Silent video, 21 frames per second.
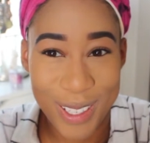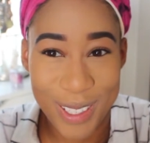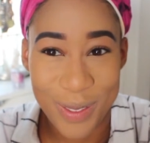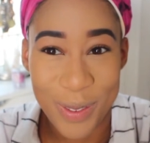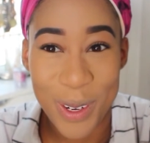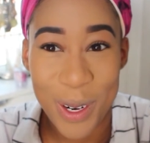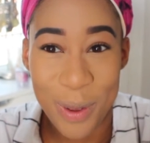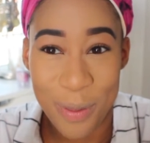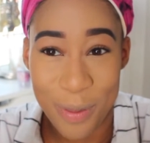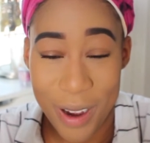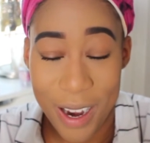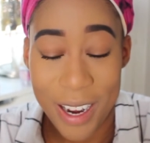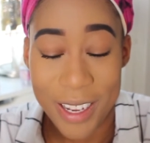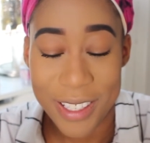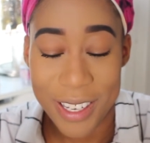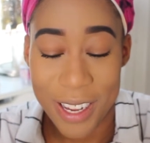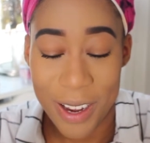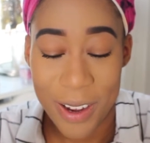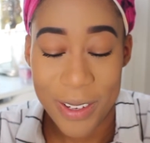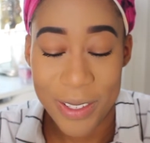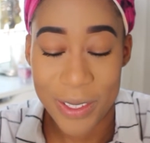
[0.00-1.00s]
this is one of the
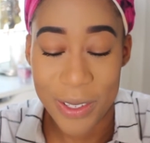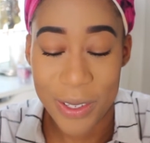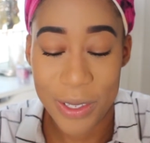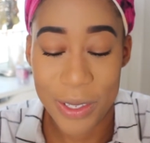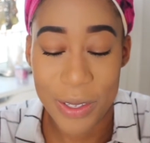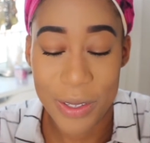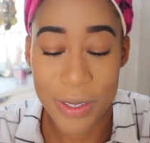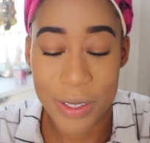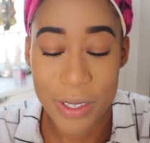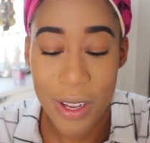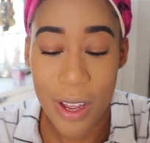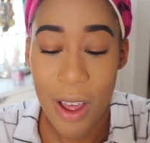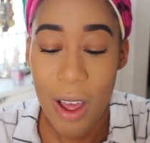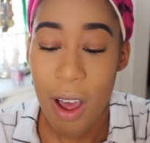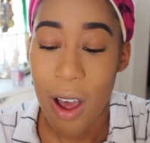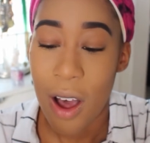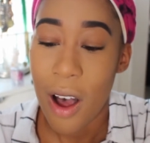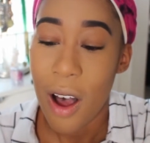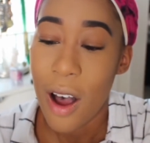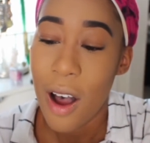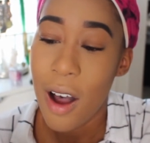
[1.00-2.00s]
products I also used
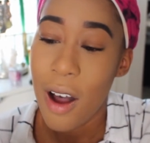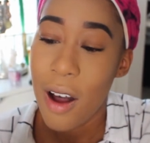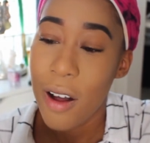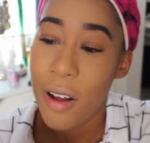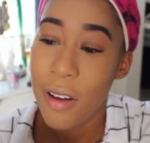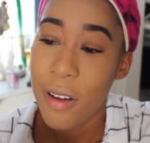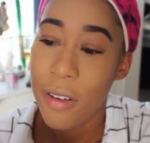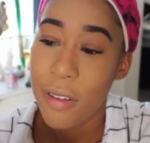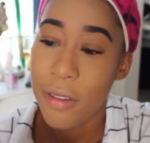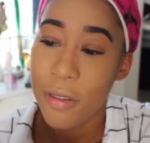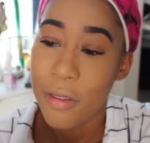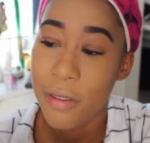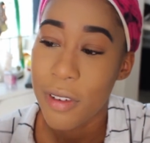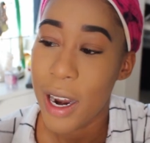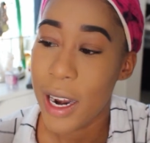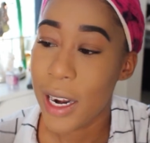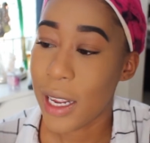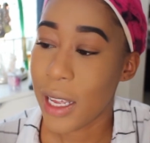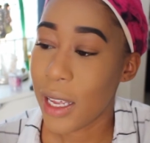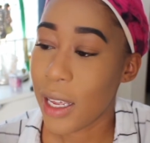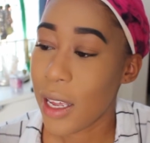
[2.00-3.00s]

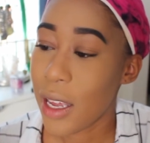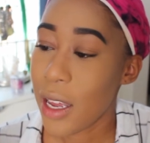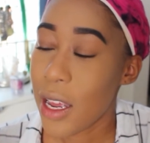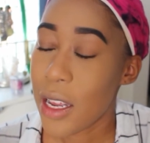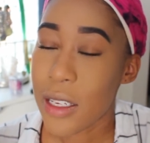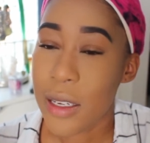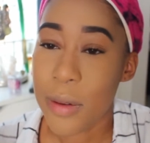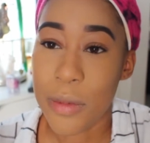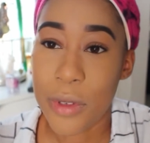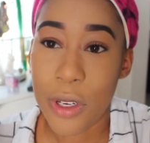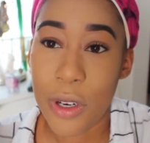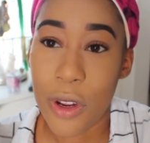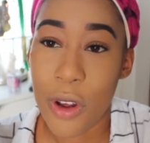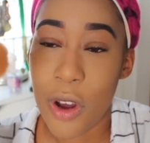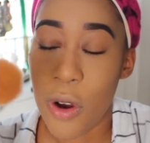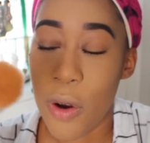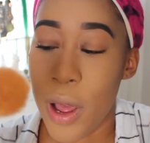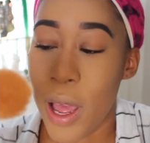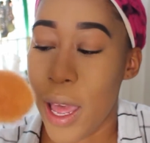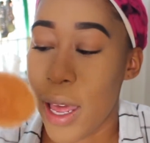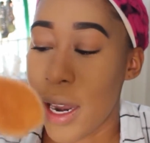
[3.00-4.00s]
already. So I'm just gonna
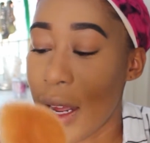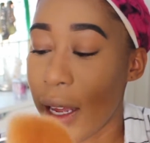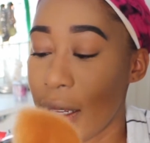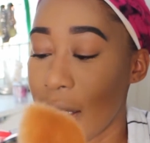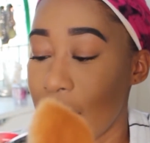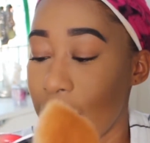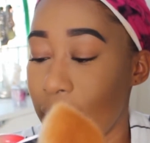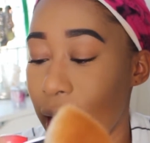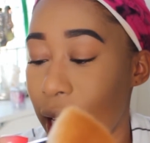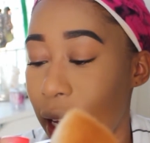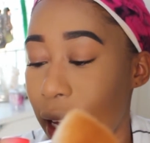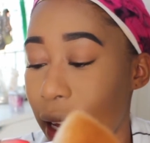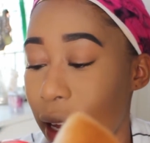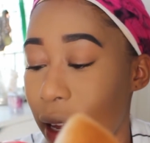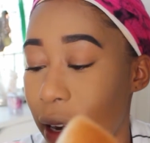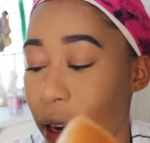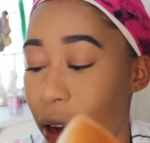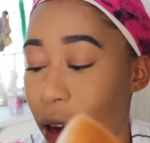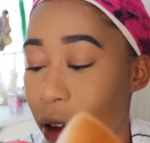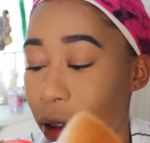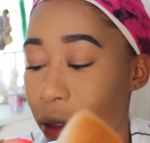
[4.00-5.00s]
go ahead and take
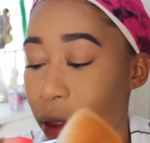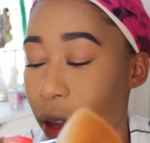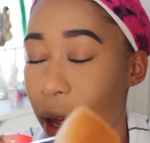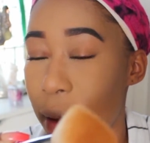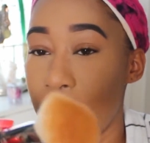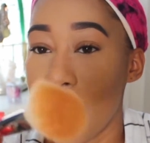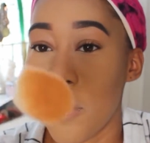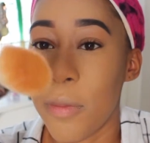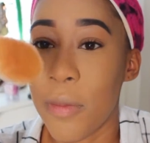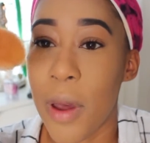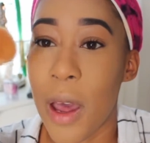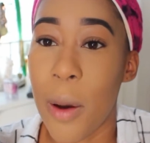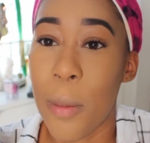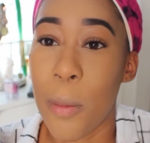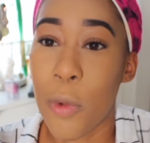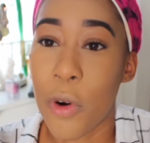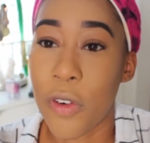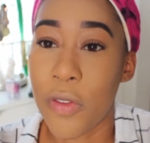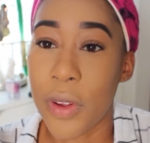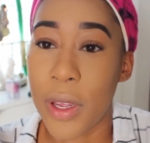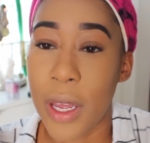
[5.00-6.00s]
it on the M
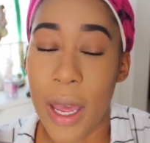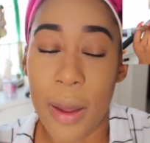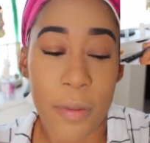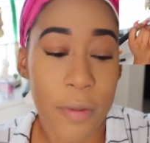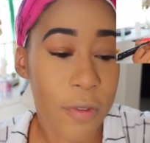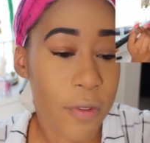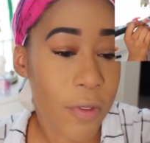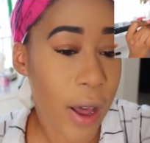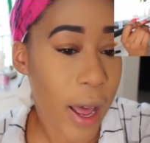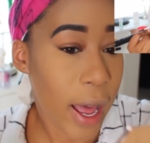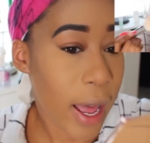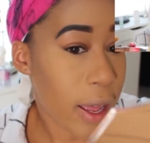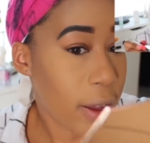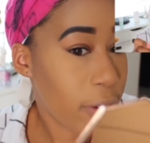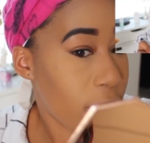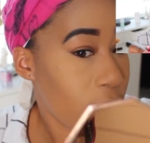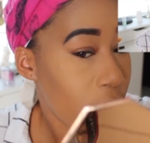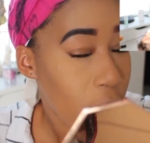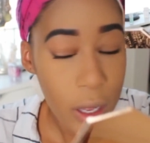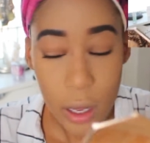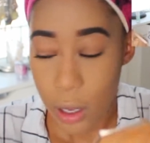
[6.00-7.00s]
Morphe
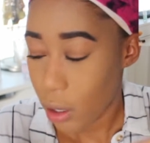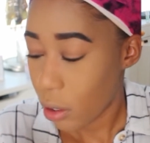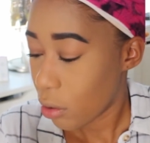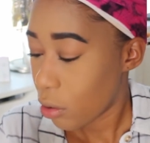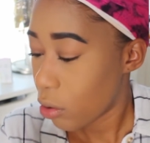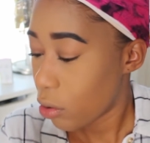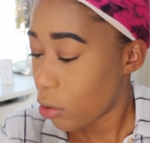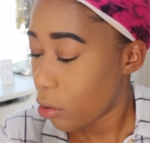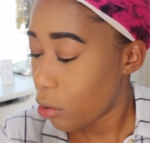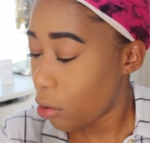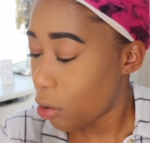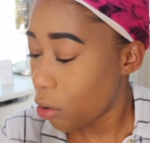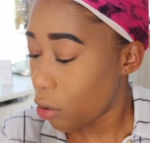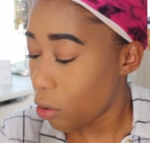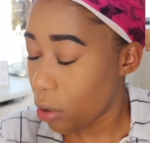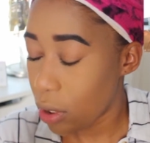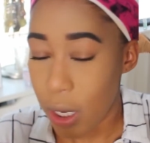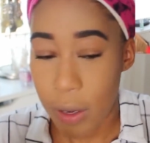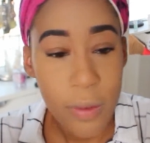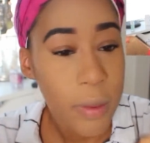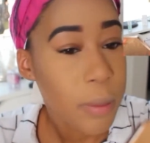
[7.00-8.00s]
M5
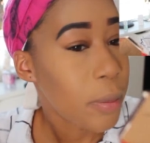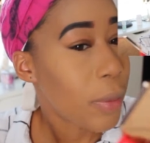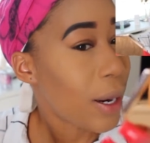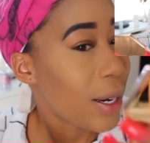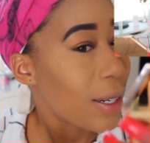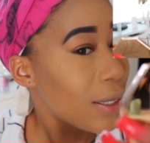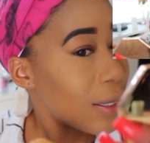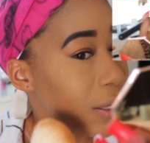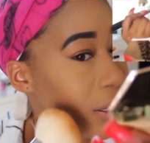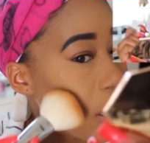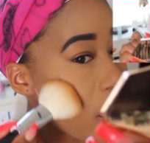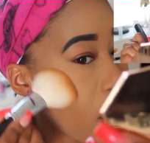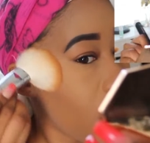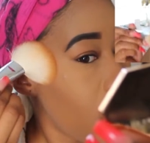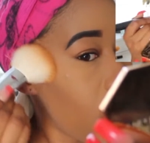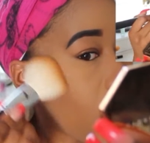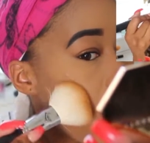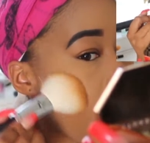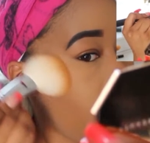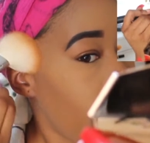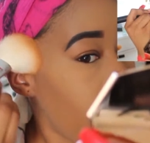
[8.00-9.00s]
2-7 brush
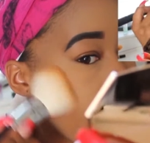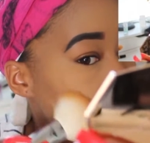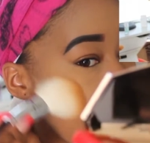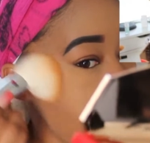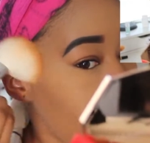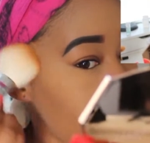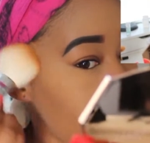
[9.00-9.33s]
and